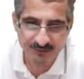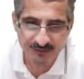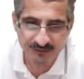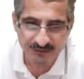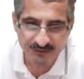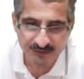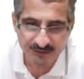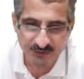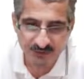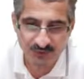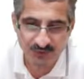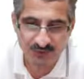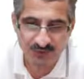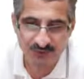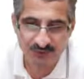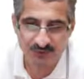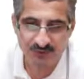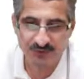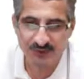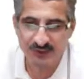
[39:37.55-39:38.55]
and according
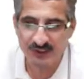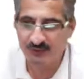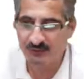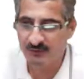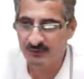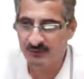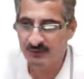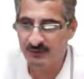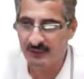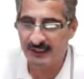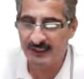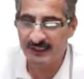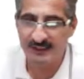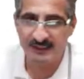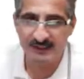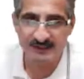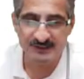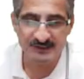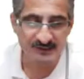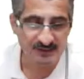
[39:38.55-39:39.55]
to that we will add
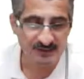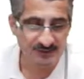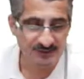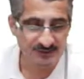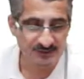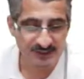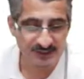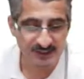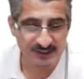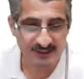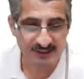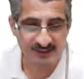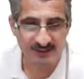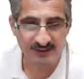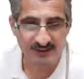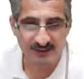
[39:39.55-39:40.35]
and subtract